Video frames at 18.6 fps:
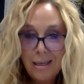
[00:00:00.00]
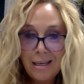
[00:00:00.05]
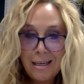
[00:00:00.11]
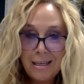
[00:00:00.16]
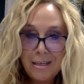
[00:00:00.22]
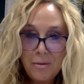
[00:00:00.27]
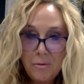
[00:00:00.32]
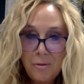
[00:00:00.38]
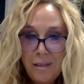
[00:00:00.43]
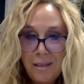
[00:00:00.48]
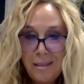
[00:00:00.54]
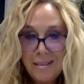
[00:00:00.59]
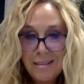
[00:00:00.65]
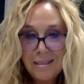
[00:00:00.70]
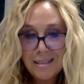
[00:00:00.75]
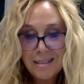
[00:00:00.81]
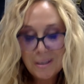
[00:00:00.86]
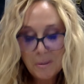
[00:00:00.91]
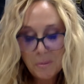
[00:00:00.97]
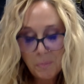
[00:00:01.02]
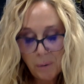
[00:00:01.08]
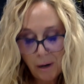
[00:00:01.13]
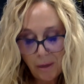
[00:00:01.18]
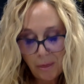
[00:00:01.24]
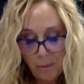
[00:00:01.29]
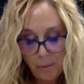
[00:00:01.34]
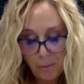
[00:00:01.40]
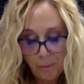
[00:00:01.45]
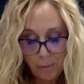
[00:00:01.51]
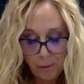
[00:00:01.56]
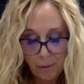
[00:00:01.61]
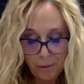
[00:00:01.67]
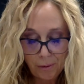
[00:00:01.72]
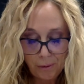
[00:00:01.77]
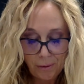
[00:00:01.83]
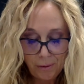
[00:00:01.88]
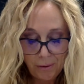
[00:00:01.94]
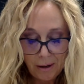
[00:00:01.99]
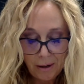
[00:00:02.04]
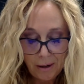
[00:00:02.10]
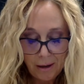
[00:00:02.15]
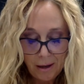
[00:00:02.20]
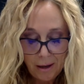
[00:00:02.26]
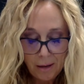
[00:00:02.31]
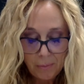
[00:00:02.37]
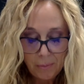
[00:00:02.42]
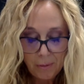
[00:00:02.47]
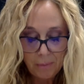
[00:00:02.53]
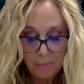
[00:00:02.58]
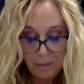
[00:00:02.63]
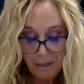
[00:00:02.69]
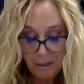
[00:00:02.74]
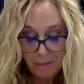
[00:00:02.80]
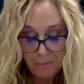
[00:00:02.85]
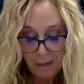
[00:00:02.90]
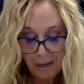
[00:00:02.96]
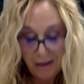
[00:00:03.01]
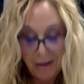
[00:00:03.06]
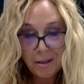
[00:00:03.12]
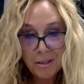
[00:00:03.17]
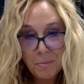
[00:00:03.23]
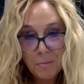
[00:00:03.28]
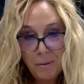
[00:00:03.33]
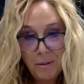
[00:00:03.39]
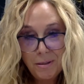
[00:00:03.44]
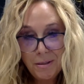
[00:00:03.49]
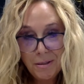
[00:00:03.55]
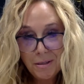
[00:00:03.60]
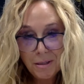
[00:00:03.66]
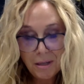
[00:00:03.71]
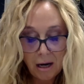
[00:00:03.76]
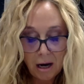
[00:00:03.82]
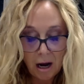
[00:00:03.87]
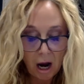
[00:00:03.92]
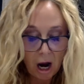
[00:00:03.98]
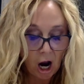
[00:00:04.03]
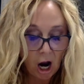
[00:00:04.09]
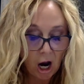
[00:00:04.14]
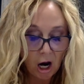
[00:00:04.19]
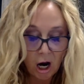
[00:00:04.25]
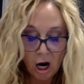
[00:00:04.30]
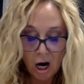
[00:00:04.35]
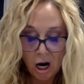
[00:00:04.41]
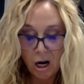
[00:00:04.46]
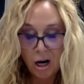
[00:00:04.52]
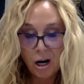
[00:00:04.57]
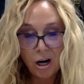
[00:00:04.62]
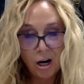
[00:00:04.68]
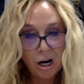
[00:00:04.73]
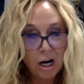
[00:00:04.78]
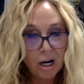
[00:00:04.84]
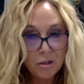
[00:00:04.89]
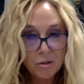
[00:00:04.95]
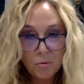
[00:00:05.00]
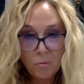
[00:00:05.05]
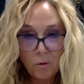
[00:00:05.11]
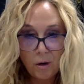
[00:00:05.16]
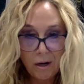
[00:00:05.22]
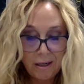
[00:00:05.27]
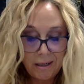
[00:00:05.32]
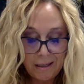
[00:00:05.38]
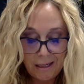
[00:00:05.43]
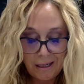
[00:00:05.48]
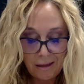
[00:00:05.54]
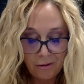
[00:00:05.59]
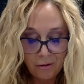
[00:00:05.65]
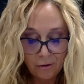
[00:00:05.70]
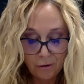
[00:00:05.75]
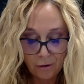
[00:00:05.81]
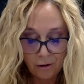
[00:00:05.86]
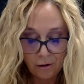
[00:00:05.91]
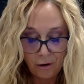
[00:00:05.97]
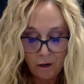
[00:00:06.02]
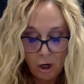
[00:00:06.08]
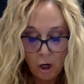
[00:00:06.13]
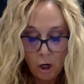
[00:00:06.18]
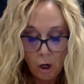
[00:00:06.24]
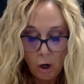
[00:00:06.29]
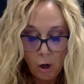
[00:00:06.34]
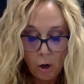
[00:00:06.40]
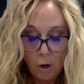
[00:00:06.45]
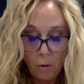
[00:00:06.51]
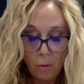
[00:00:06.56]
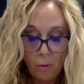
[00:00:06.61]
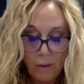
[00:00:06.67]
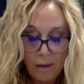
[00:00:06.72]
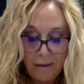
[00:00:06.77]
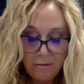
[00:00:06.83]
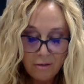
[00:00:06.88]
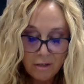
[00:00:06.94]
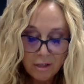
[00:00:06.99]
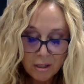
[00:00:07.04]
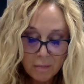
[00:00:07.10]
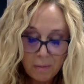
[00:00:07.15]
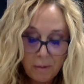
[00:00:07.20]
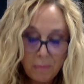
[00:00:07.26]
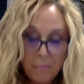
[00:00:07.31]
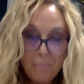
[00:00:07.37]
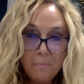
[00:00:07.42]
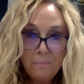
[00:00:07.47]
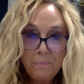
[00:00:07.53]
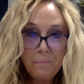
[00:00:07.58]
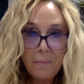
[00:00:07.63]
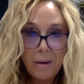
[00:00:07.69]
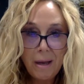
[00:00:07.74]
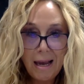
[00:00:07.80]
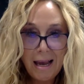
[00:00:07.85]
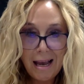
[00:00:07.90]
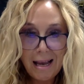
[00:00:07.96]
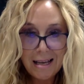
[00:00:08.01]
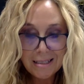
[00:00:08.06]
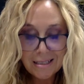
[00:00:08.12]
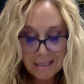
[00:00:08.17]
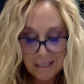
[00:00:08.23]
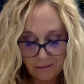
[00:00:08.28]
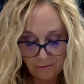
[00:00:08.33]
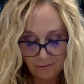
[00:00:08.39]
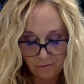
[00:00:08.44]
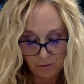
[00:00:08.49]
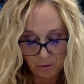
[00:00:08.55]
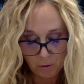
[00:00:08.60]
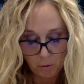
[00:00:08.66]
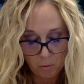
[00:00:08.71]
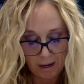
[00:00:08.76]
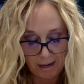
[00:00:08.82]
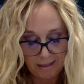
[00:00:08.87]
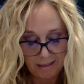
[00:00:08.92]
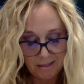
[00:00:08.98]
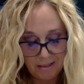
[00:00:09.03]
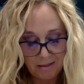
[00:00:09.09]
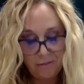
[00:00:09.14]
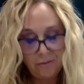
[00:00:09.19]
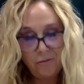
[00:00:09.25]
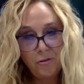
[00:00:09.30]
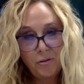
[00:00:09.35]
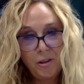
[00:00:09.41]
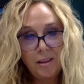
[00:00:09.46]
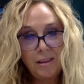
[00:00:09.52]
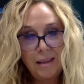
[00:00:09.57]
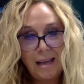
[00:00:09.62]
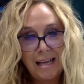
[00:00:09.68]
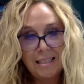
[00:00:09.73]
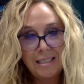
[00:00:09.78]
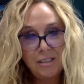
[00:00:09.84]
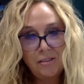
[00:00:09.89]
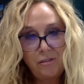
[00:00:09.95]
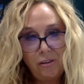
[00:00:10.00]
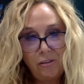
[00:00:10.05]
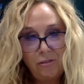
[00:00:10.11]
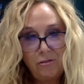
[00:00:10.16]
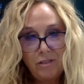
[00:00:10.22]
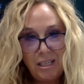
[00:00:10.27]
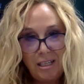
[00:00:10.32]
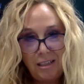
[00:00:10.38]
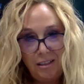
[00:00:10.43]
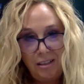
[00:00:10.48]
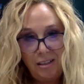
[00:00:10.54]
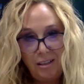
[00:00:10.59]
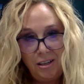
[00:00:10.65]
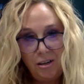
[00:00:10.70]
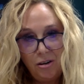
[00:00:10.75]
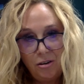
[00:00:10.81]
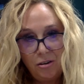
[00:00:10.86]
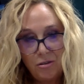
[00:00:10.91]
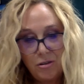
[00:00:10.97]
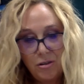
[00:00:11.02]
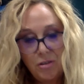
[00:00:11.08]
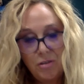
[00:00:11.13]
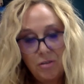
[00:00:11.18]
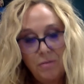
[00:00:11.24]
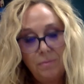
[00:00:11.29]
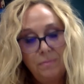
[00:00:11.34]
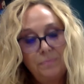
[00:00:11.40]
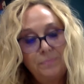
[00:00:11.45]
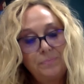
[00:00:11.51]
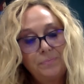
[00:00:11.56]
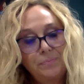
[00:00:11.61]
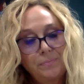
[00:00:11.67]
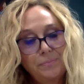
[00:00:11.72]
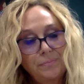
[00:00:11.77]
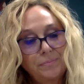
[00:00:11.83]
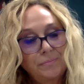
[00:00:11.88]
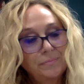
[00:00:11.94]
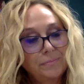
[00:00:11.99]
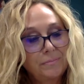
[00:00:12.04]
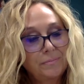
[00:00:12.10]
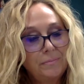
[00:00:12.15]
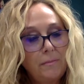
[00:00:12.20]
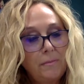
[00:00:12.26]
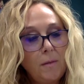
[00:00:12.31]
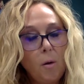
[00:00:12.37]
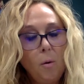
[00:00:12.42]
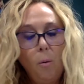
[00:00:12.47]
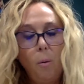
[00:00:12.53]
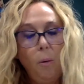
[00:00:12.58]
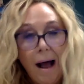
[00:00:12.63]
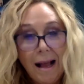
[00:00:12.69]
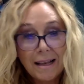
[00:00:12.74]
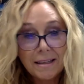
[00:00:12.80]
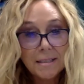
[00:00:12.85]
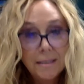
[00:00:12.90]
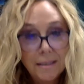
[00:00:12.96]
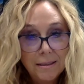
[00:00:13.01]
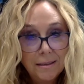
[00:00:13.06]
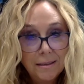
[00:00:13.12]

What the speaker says: you needn't spread the word, but me and my husband aren't white either. We've just been passing for white for the last 15 years. "What?"